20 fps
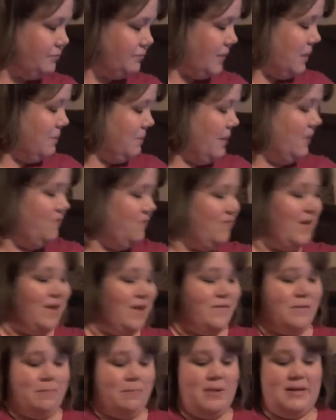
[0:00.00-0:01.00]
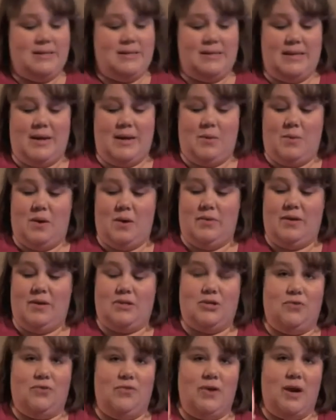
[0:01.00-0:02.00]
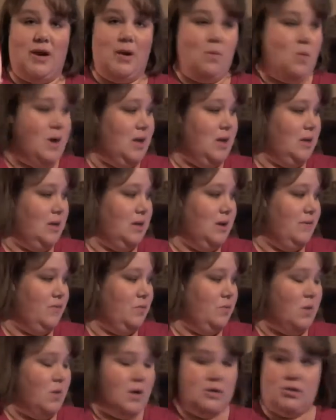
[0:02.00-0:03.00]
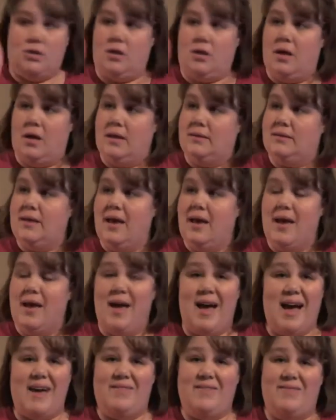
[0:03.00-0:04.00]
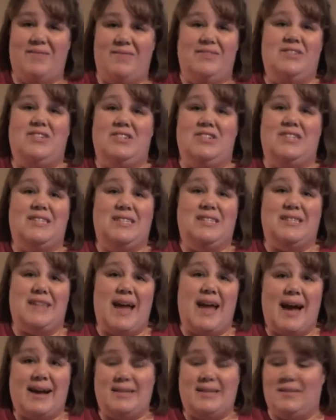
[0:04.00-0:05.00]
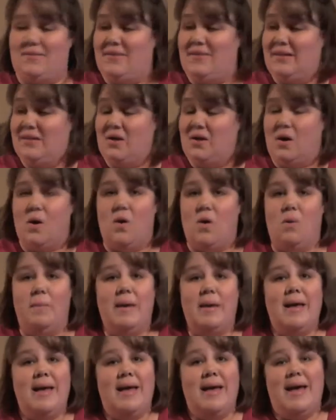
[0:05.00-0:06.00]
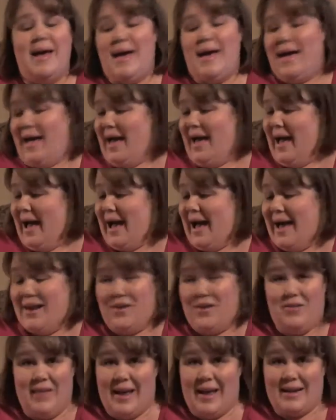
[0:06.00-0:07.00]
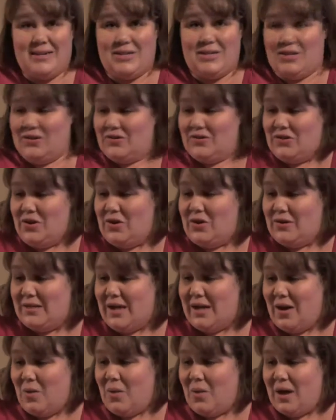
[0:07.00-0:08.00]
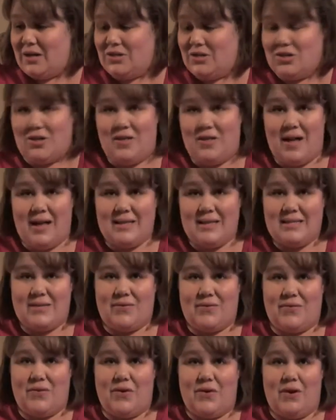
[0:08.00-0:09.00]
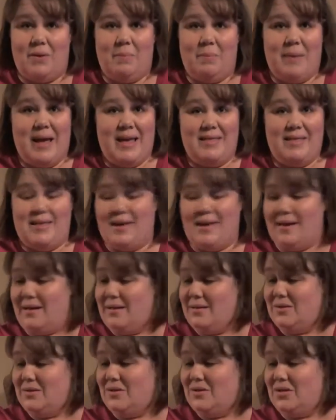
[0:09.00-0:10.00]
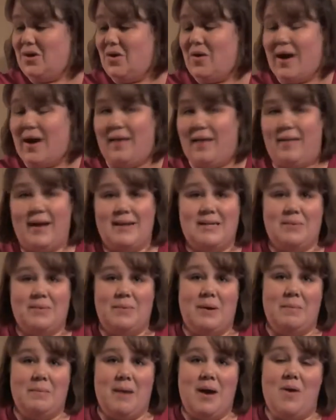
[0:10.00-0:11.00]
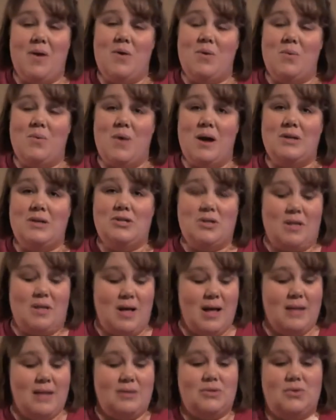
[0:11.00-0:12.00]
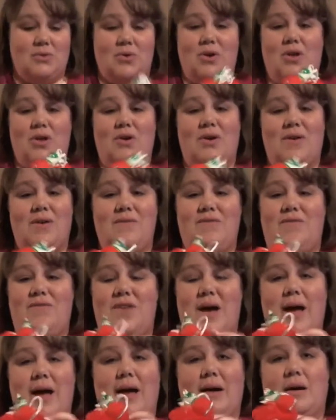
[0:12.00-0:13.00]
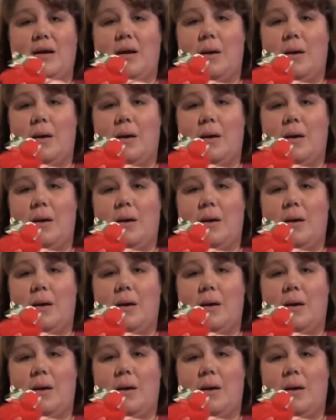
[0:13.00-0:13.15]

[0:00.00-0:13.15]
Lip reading: My favorite place to get, these are very well loved washcloths. I have just stacks of these at home. I don't like to use the hotel washcloths for bathing, so I like to bring my own washcloths, or you can find